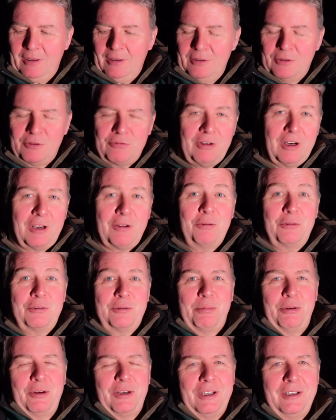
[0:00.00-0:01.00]
struggled to
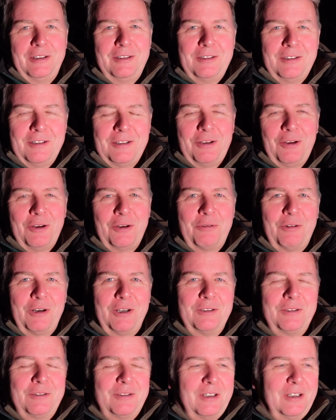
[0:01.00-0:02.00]
put it into this hog
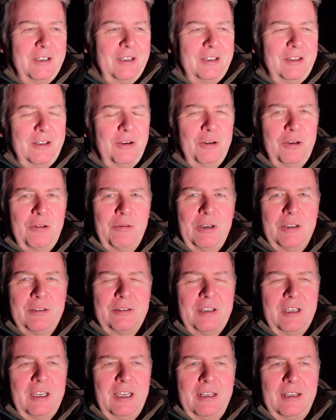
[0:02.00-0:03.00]
roaster, and the hog
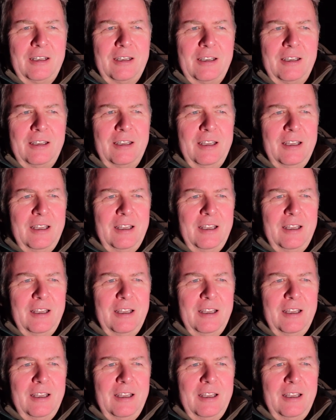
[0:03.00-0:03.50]
roaster had a